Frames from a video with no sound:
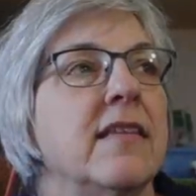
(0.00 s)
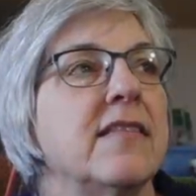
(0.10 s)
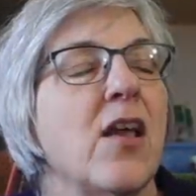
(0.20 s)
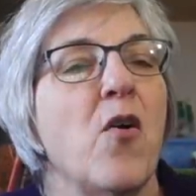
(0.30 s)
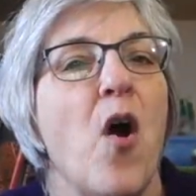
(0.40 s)

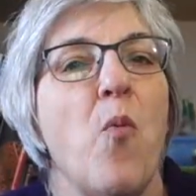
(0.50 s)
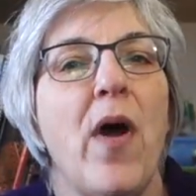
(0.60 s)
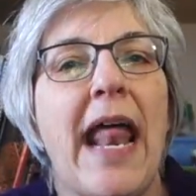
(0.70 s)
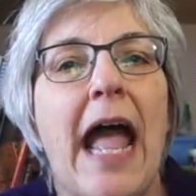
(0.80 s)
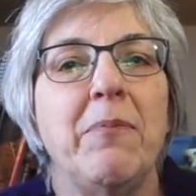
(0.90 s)
So
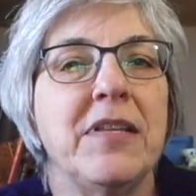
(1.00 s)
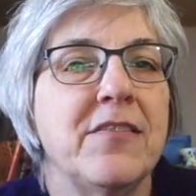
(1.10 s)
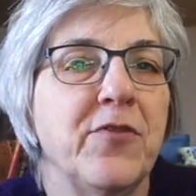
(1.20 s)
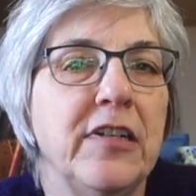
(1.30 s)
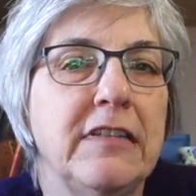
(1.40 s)
what
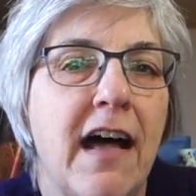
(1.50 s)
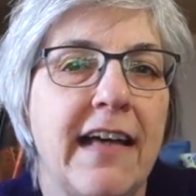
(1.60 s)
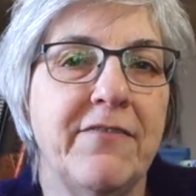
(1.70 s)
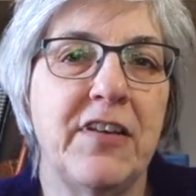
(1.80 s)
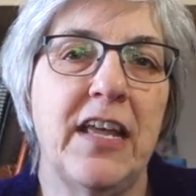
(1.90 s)
happens for a
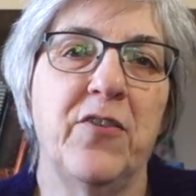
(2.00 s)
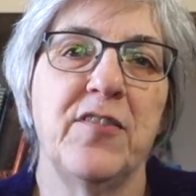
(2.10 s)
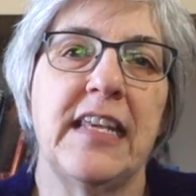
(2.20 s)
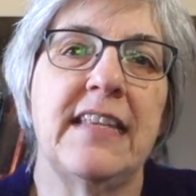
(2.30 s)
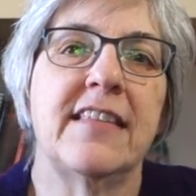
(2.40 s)
lot of
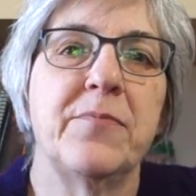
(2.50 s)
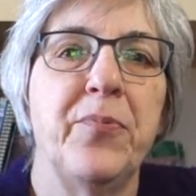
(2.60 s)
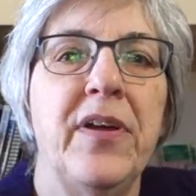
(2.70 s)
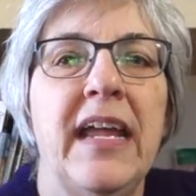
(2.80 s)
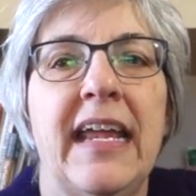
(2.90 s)
knitters in
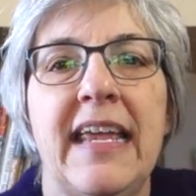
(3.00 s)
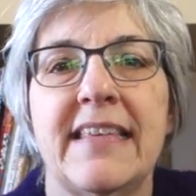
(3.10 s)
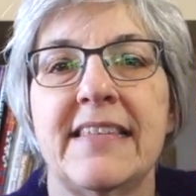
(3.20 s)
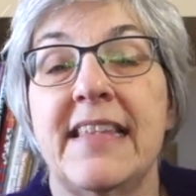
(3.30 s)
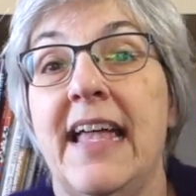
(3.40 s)
spring
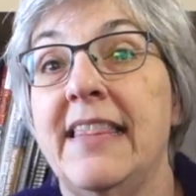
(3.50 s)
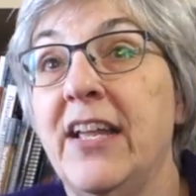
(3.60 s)
is that